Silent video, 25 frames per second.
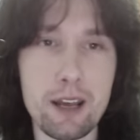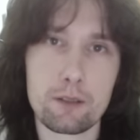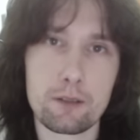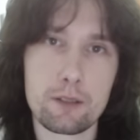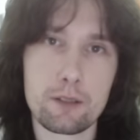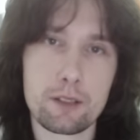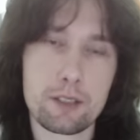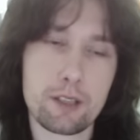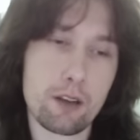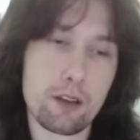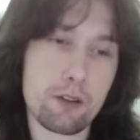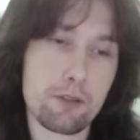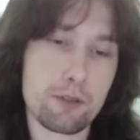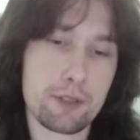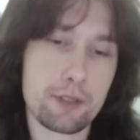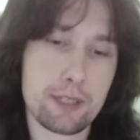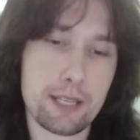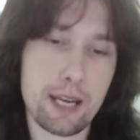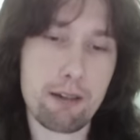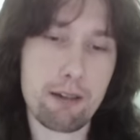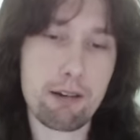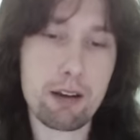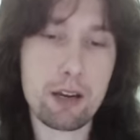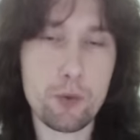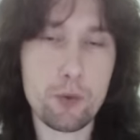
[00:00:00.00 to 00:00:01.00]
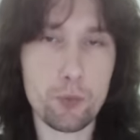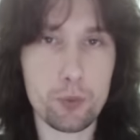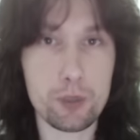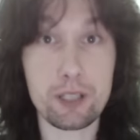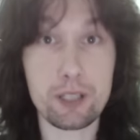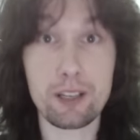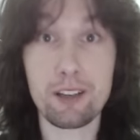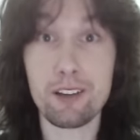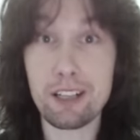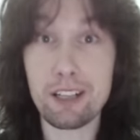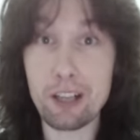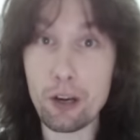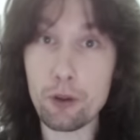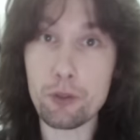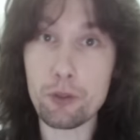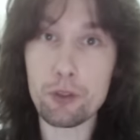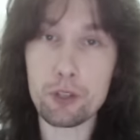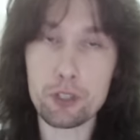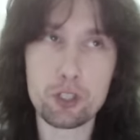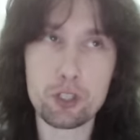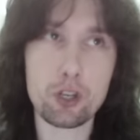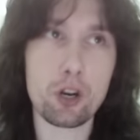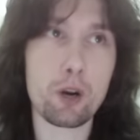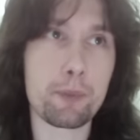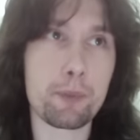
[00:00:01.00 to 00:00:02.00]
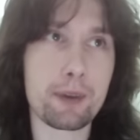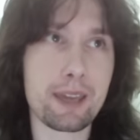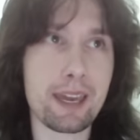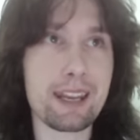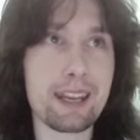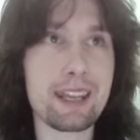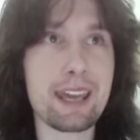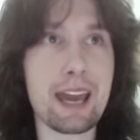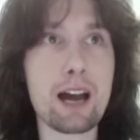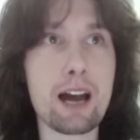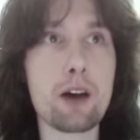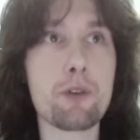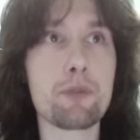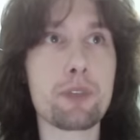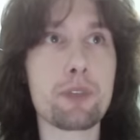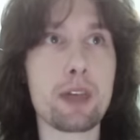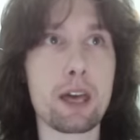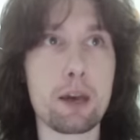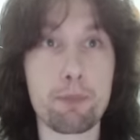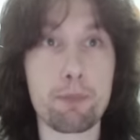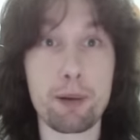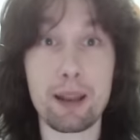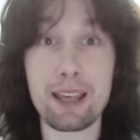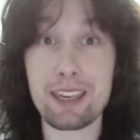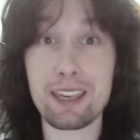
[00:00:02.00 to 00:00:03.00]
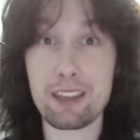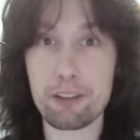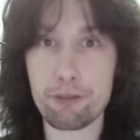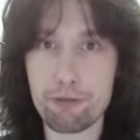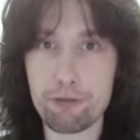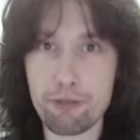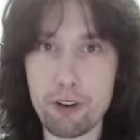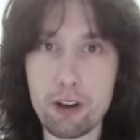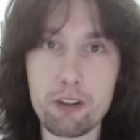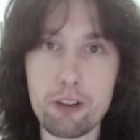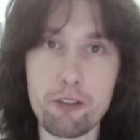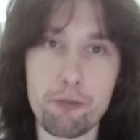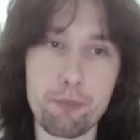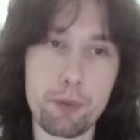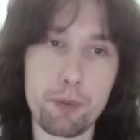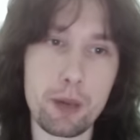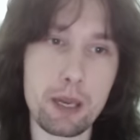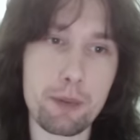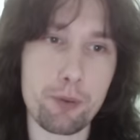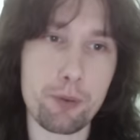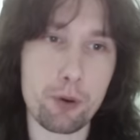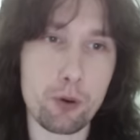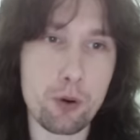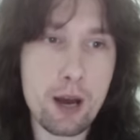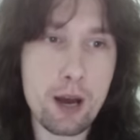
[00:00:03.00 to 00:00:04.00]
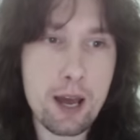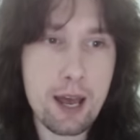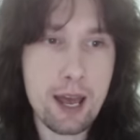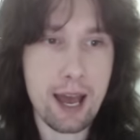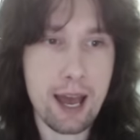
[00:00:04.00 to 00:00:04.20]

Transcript: So, Terry was learning on the job, getting out there, playing in front of people,